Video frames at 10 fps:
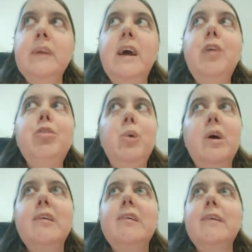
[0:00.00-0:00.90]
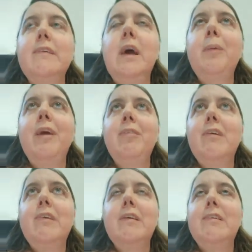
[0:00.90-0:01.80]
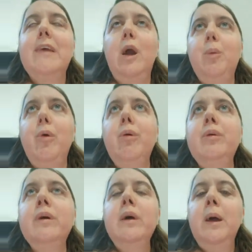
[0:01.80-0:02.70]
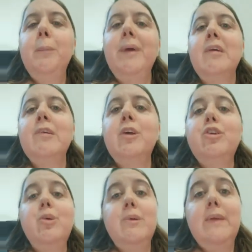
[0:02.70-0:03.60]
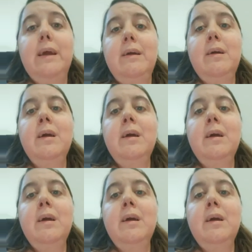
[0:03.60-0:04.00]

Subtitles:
Of course, the timing of this is terrible because on Tuesday,